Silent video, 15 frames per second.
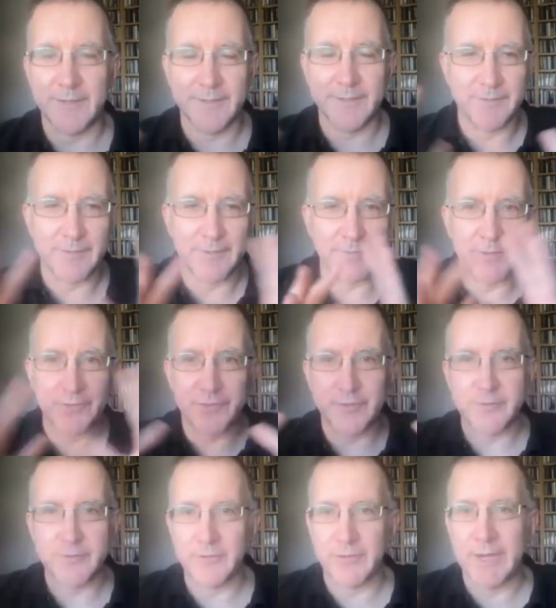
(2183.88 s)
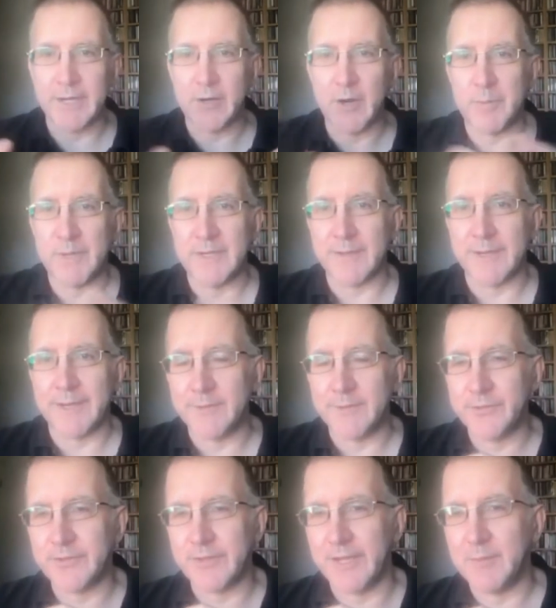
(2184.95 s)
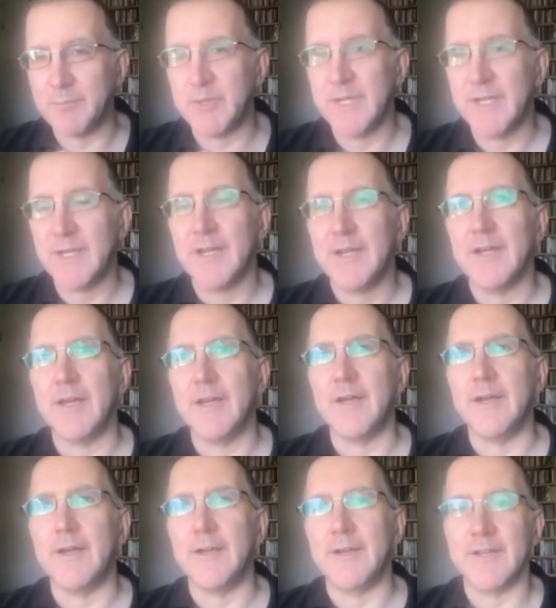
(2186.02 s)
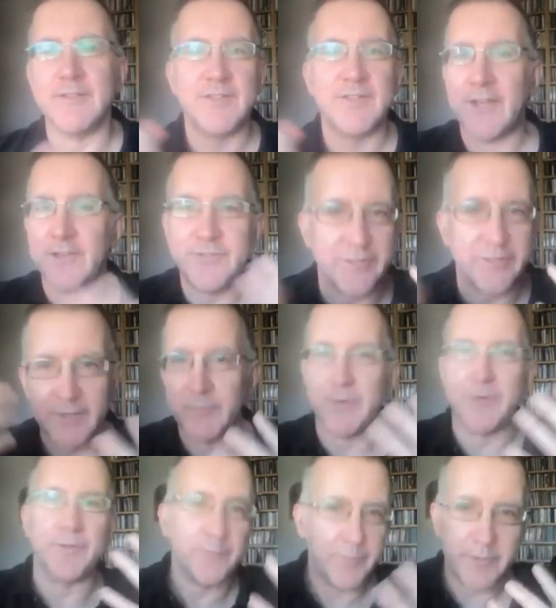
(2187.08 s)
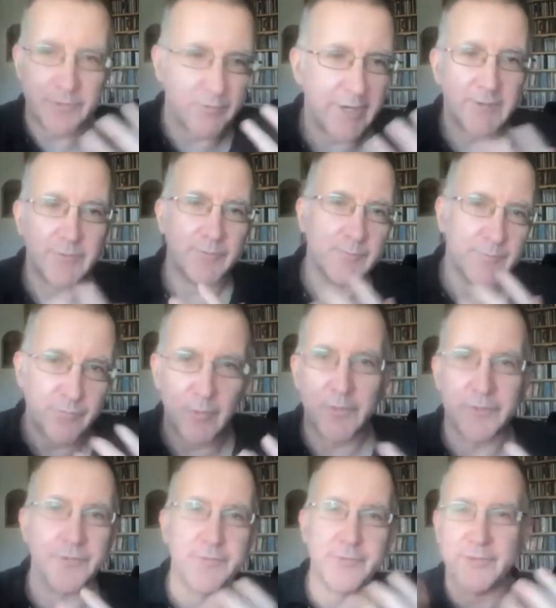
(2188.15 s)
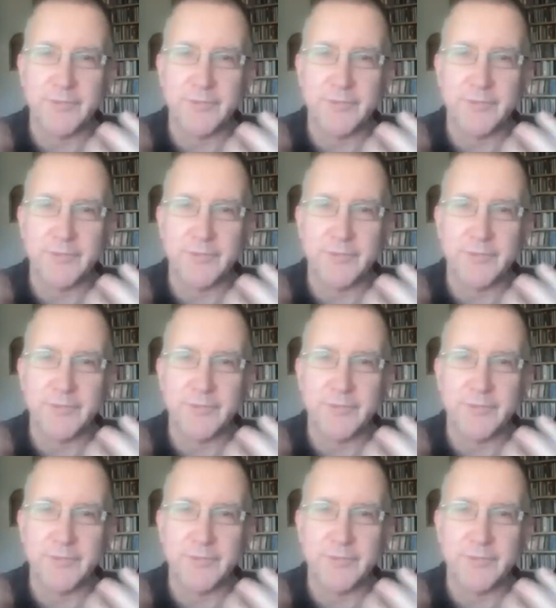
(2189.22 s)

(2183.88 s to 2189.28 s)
in this sort of great open landscape, contesting with great forces,